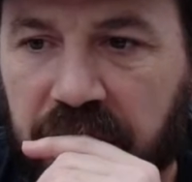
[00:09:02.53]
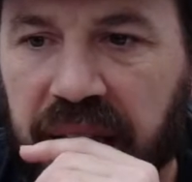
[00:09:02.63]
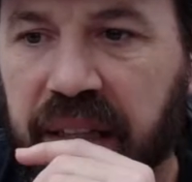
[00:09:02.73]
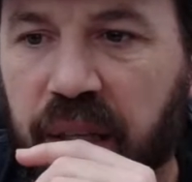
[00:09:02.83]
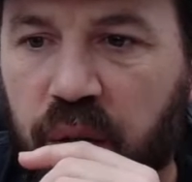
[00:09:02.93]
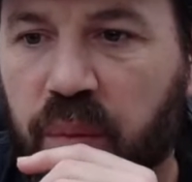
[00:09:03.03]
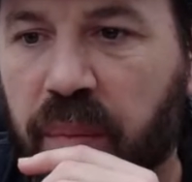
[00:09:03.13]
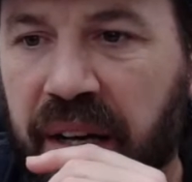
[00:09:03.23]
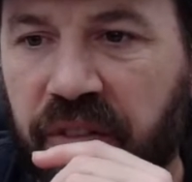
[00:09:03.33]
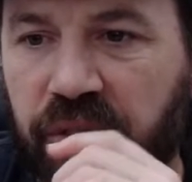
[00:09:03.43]
Hello,
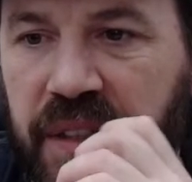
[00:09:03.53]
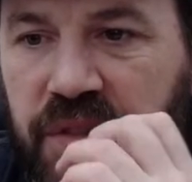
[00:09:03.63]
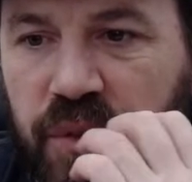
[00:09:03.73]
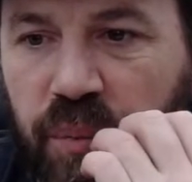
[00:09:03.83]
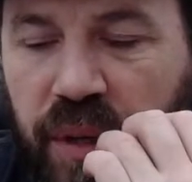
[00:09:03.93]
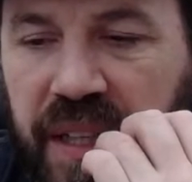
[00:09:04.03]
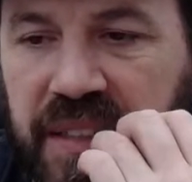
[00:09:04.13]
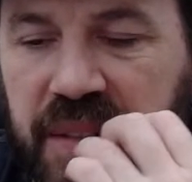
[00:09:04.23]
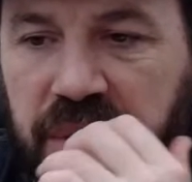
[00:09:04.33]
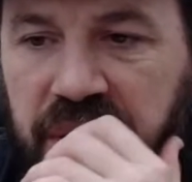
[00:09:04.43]
my friends from
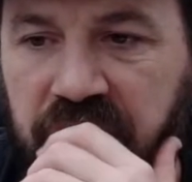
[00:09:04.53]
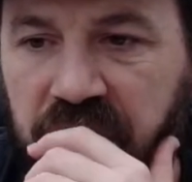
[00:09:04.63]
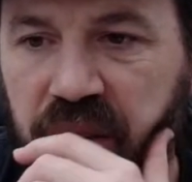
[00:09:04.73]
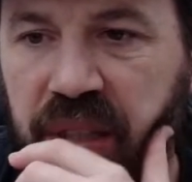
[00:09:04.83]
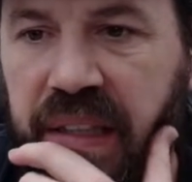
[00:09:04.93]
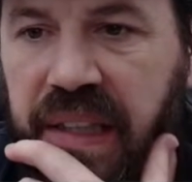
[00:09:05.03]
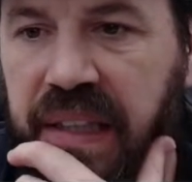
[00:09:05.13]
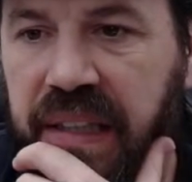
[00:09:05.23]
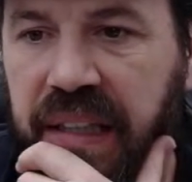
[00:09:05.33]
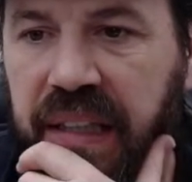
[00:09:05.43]
Branson, Missouri.
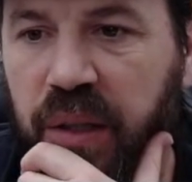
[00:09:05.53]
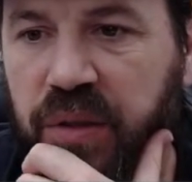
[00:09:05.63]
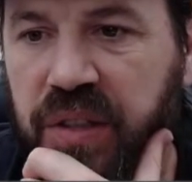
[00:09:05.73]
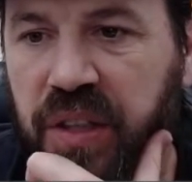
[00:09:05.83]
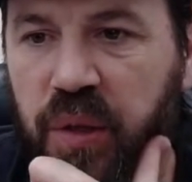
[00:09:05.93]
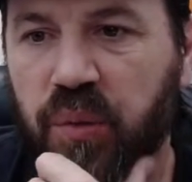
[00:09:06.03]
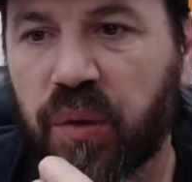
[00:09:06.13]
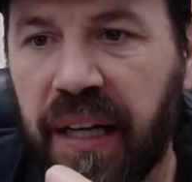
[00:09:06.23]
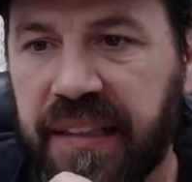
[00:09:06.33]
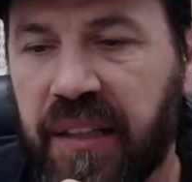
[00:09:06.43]
Hello to you,
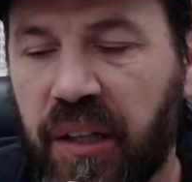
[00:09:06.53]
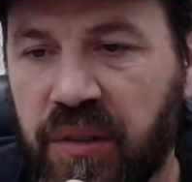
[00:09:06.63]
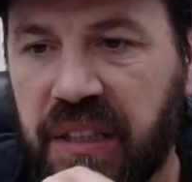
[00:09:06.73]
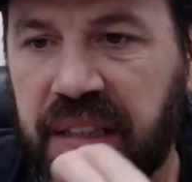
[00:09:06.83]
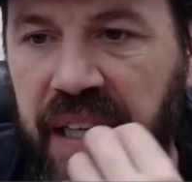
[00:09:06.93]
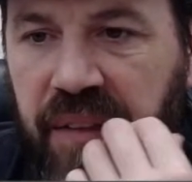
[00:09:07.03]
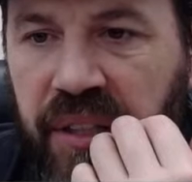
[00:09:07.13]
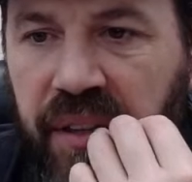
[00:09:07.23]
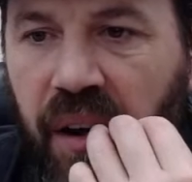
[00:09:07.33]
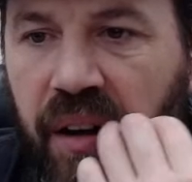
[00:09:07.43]
Rodney. Always good to have you
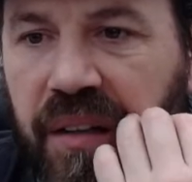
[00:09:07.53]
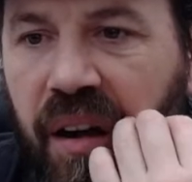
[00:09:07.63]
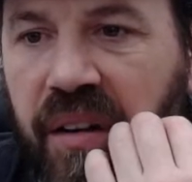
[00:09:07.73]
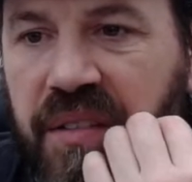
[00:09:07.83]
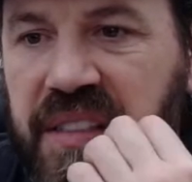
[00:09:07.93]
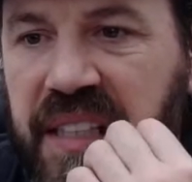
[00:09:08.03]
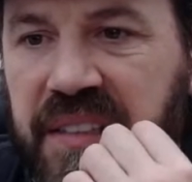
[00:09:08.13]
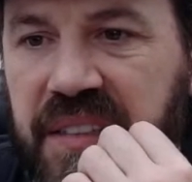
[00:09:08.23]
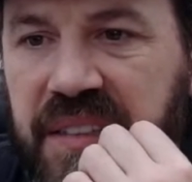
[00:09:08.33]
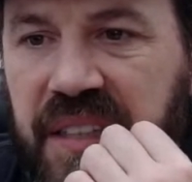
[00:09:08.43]
here. Arc
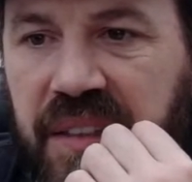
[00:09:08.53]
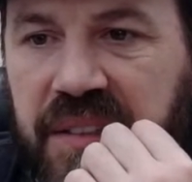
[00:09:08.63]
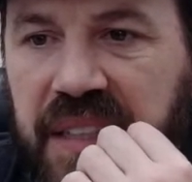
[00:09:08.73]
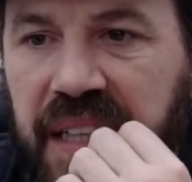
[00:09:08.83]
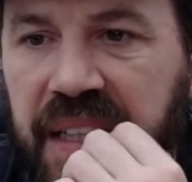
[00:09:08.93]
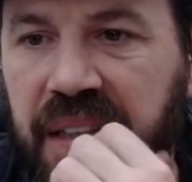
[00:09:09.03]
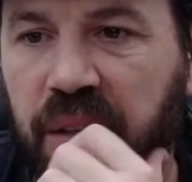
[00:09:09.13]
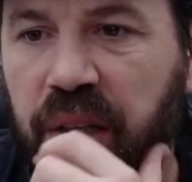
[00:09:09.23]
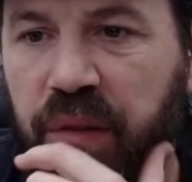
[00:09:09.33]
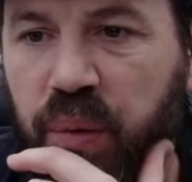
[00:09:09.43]
R6 is here saying
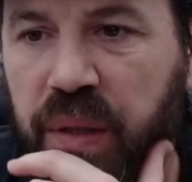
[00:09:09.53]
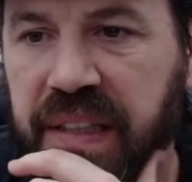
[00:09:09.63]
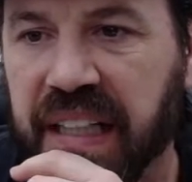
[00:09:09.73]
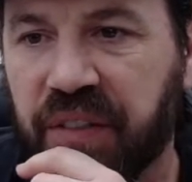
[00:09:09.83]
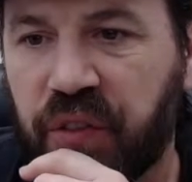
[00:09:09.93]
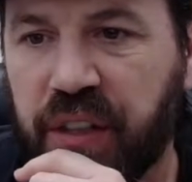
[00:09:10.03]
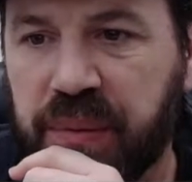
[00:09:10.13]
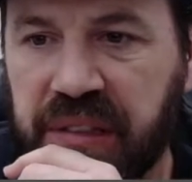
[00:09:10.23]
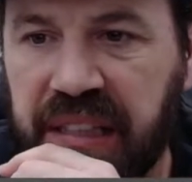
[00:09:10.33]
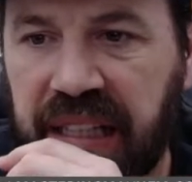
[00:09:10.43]
hello, everyone. David
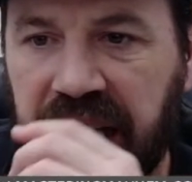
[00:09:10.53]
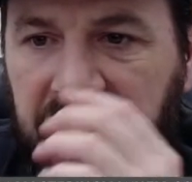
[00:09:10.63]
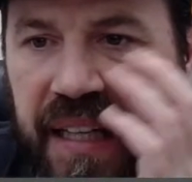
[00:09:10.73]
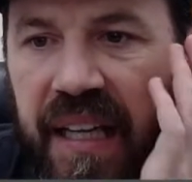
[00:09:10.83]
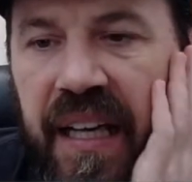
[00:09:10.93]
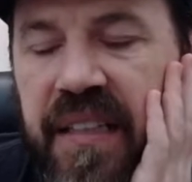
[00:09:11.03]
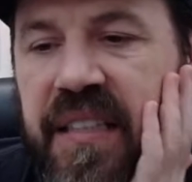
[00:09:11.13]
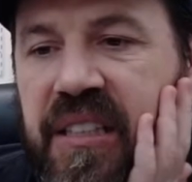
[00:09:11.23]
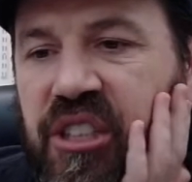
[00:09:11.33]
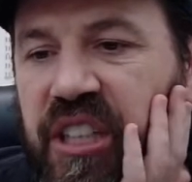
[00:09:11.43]
Phillips is saying hi.
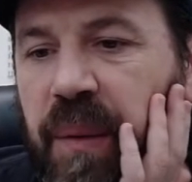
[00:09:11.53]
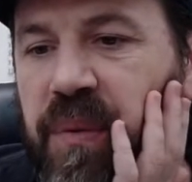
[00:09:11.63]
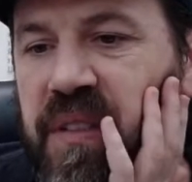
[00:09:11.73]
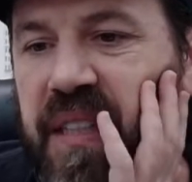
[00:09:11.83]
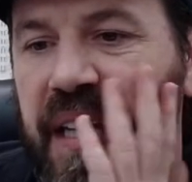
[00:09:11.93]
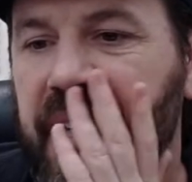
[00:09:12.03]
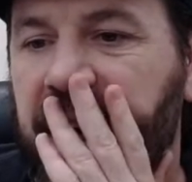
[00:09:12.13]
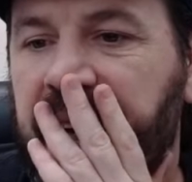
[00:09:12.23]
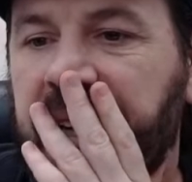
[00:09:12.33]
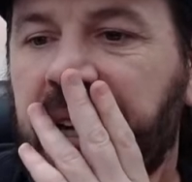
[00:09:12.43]
T Shep is saying
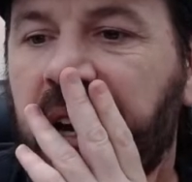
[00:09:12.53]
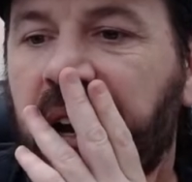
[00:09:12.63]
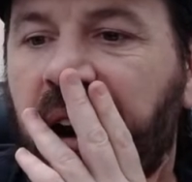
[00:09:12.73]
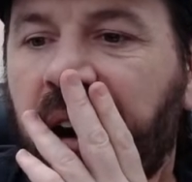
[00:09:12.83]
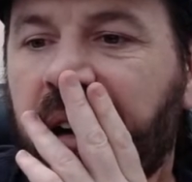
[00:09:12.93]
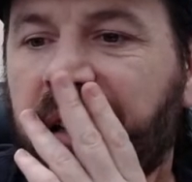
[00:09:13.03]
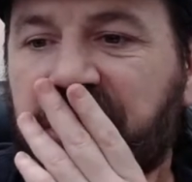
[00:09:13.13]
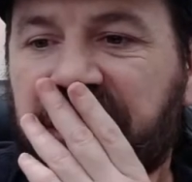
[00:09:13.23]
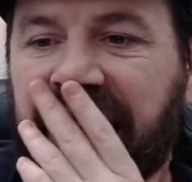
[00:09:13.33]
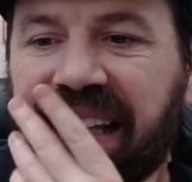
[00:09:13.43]
hi.
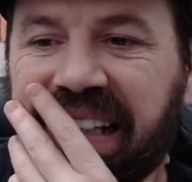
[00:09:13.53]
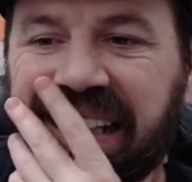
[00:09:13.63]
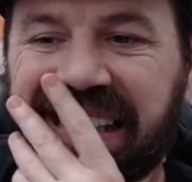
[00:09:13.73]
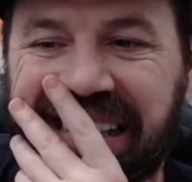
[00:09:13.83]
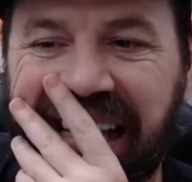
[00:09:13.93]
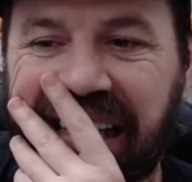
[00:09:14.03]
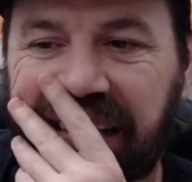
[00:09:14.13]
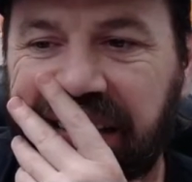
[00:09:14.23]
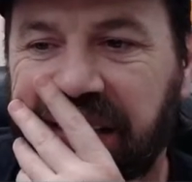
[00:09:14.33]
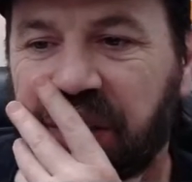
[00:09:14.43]
RJ Eze,
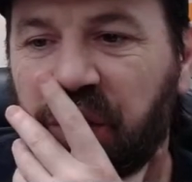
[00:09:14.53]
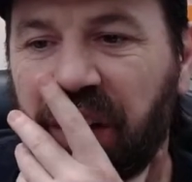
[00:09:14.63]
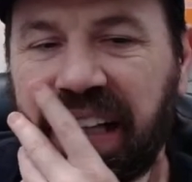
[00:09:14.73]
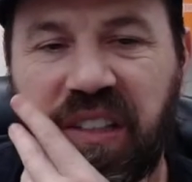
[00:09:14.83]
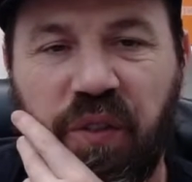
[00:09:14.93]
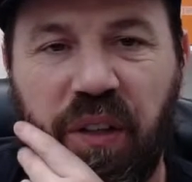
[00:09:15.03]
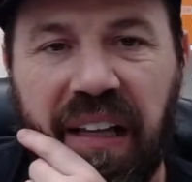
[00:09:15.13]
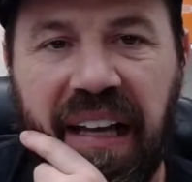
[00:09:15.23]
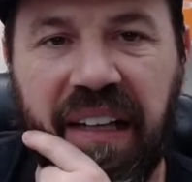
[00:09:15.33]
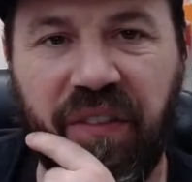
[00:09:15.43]
Flex for
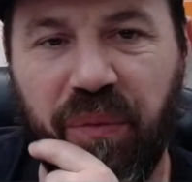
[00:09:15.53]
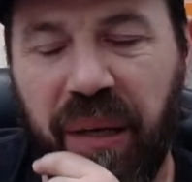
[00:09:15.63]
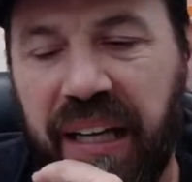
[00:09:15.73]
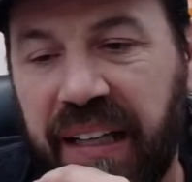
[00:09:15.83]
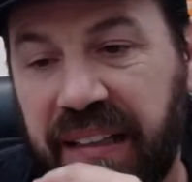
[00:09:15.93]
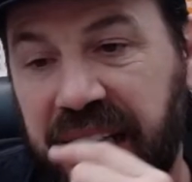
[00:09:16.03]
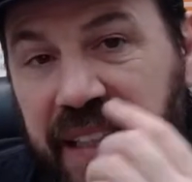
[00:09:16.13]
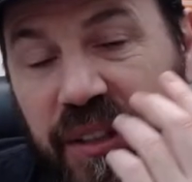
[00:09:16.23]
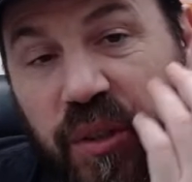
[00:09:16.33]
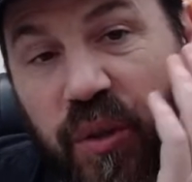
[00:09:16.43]
Life. Man,
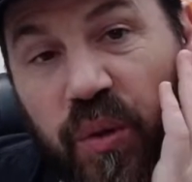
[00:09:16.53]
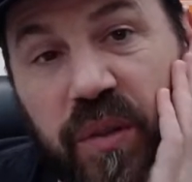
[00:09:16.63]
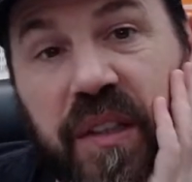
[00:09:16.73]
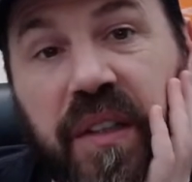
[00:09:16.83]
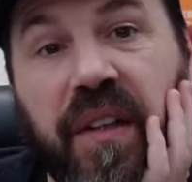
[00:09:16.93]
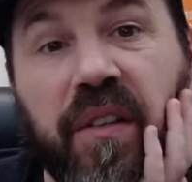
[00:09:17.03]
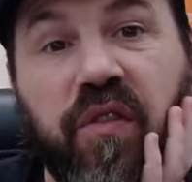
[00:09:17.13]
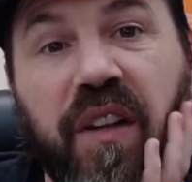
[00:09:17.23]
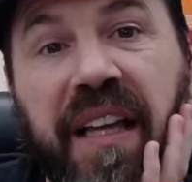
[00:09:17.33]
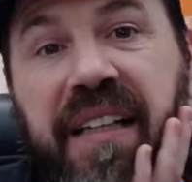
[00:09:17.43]
that new
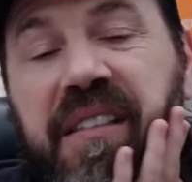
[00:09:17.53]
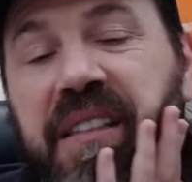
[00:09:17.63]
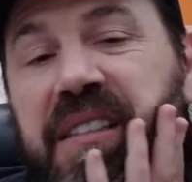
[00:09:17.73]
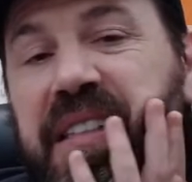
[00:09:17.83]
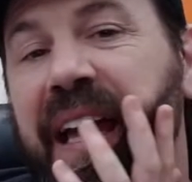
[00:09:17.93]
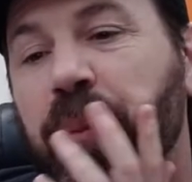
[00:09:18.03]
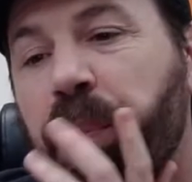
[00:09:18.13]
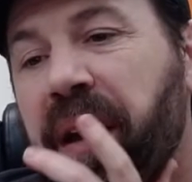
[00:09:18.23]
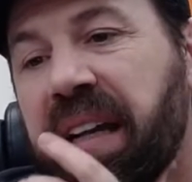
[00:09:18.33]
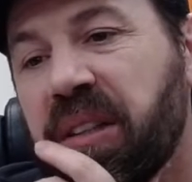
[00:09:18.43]
Flex Stack
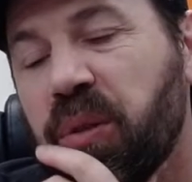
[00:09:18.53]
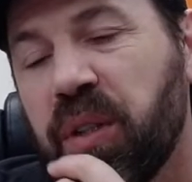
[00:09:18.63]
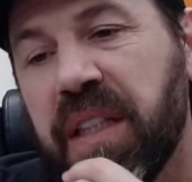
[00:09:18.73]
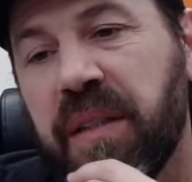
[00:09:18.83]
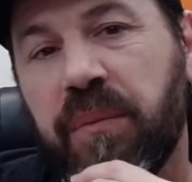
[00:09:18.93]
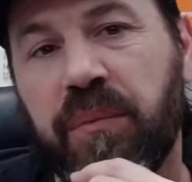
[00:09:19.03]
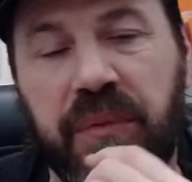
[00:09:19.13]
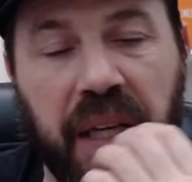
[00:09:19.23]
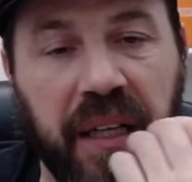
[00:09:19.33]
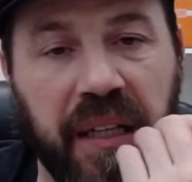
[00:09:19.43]
Pack 3,
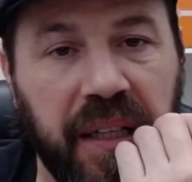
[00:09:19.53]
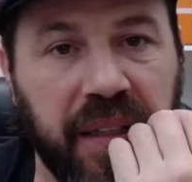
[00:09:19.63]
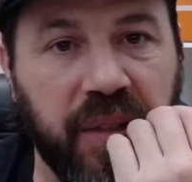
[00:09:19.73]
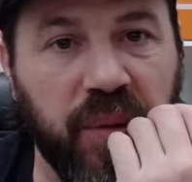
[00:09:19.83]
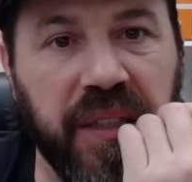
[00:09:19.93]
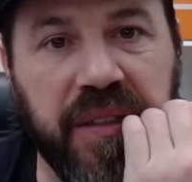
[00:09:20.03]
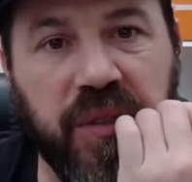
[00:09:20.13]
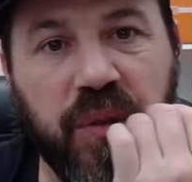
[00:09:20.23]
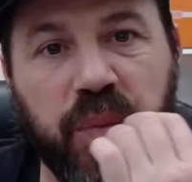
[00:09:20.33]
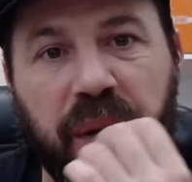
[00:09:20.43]
uh, three
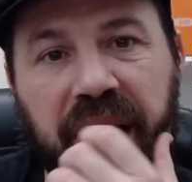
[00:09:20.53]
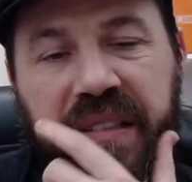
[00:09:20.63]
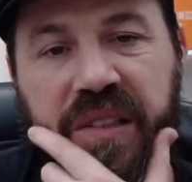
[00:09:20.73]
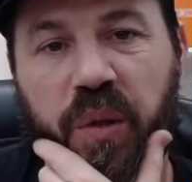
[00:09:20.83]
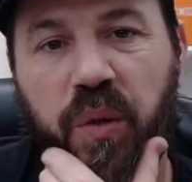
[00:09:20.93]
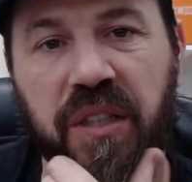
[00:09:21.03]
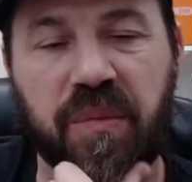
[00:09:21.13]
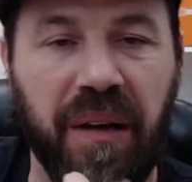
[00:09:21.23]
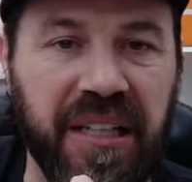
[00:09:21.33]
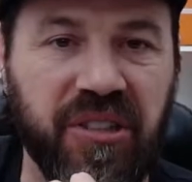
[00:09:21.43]
toolbox storage
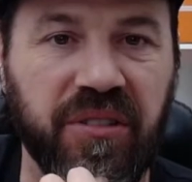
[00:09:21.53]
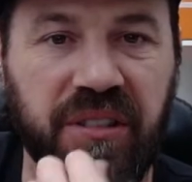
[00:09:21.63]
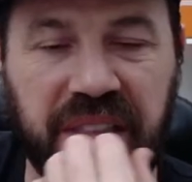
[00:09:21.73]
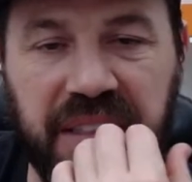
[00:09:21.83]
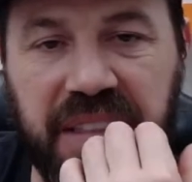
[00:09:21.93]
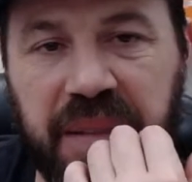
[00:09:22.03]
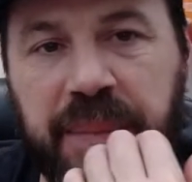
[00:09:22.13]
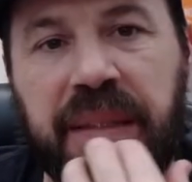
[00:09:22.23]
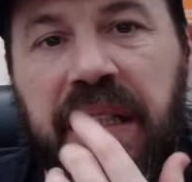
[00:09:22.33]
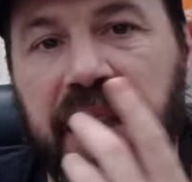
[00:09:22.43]
modular
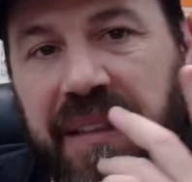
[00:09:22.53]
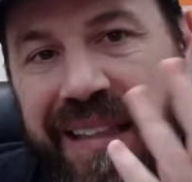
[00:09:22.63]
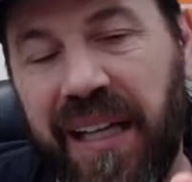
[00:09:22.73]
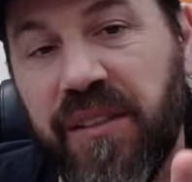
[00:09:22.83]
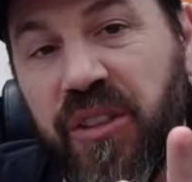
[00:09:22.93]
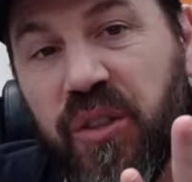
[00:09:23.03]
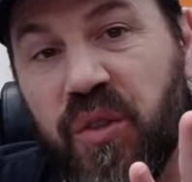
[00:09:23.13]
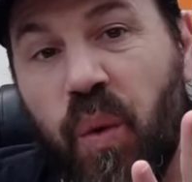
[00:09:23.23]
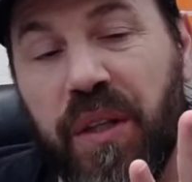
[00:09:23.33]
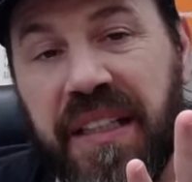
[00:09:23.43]
system down to
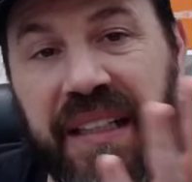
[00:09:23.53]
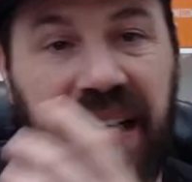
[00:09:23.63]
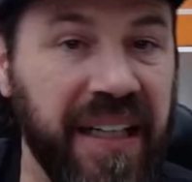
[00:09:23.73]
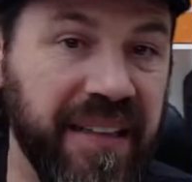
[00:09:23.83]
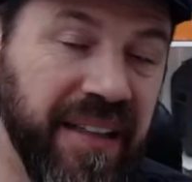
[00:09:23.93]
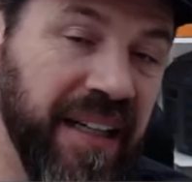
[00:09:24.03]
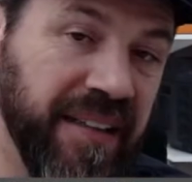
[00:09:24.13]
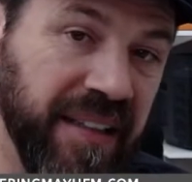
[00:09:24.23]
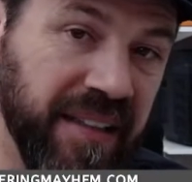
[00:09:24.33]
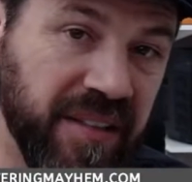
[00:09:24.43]
229 I
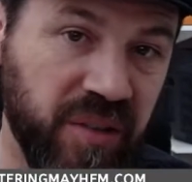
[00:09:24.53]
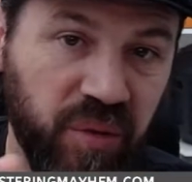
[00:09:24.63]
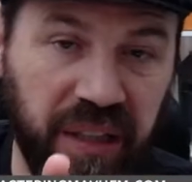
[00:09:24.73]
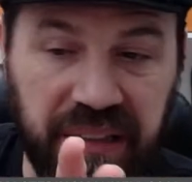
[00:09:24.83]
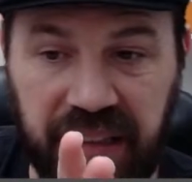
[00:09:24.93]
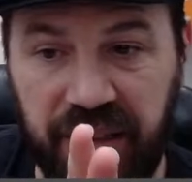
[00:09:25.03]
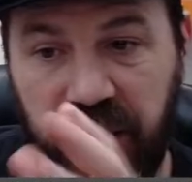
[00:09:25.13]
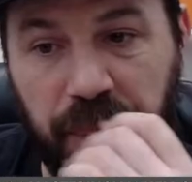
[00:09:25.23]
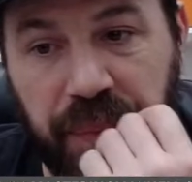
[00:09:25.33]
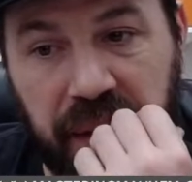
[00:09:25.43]
think is a great deal.